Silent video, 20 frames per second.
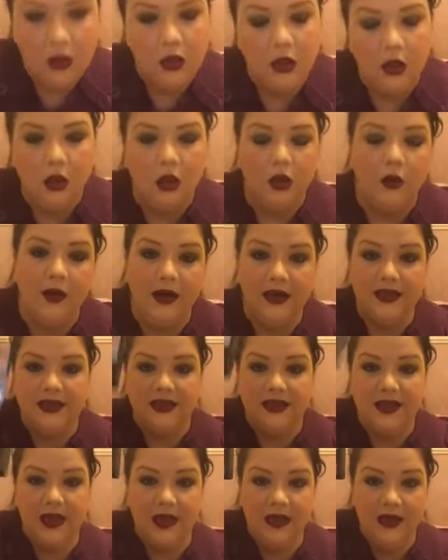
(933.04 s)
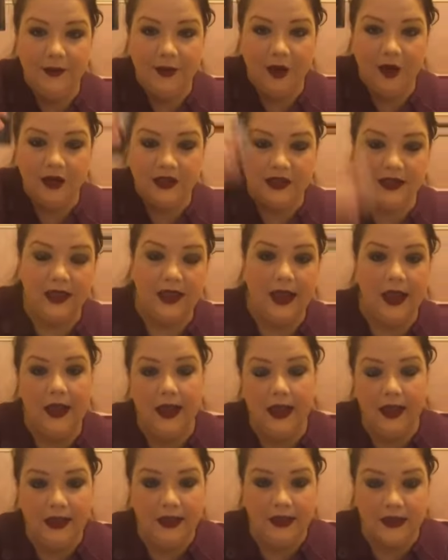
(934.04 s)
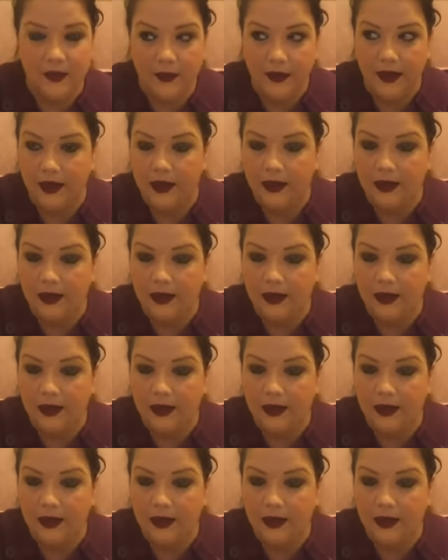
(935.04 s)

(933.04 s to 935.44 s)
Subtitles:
Come on, it's a tiny box and I can't get into it.